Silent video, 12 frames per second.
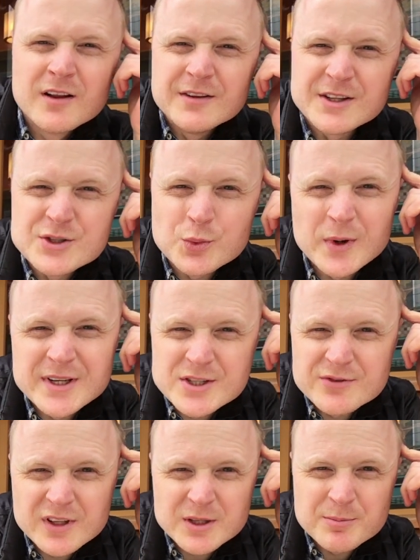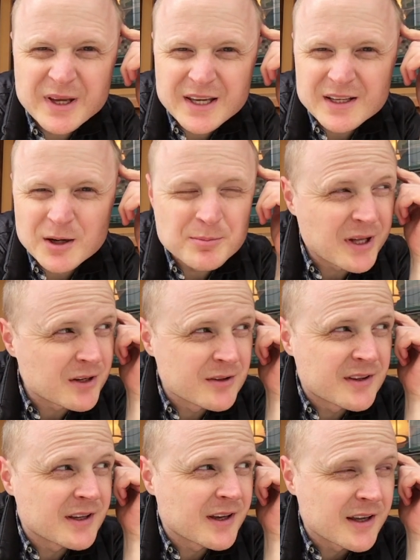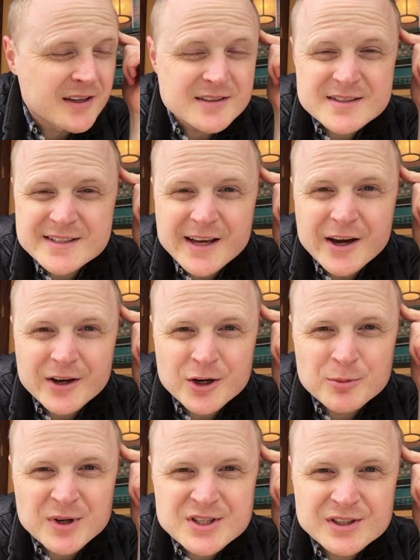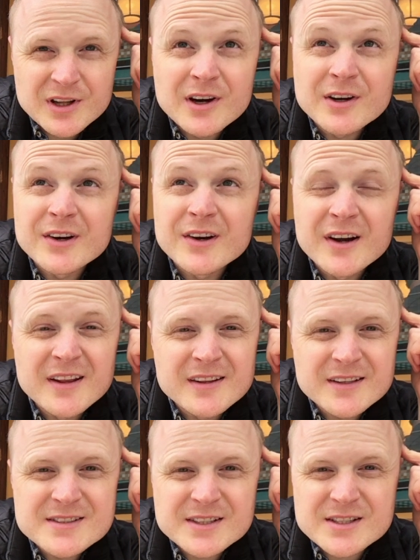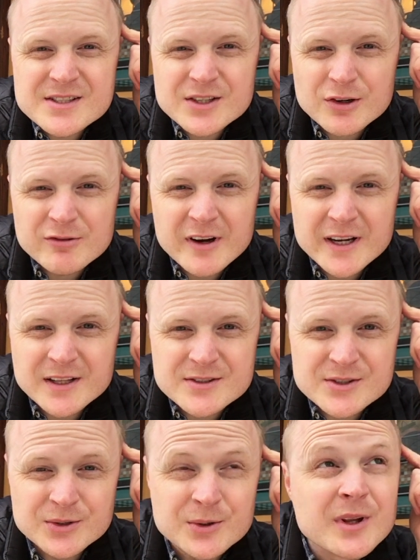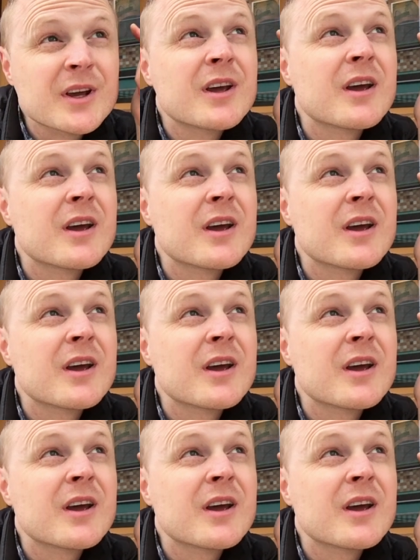This wind is really picking up. I don't think I can stay out here much longer. I think it's gonna start raining soon.